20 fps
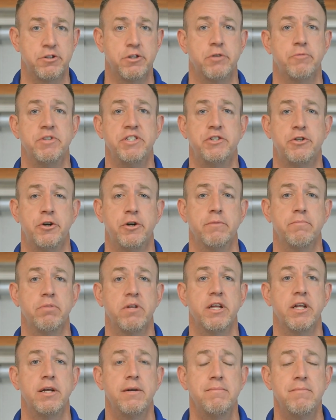to the return
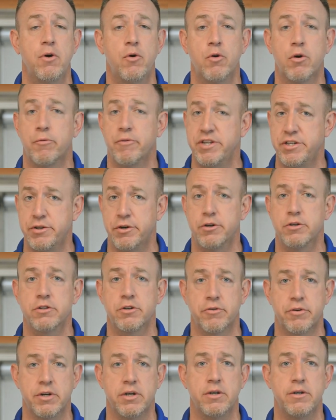plenum or return
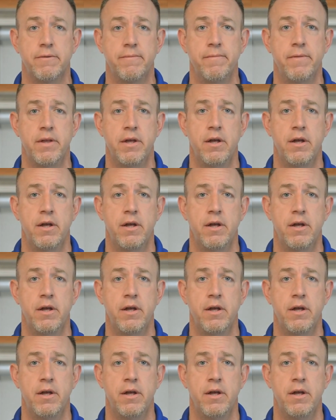grill.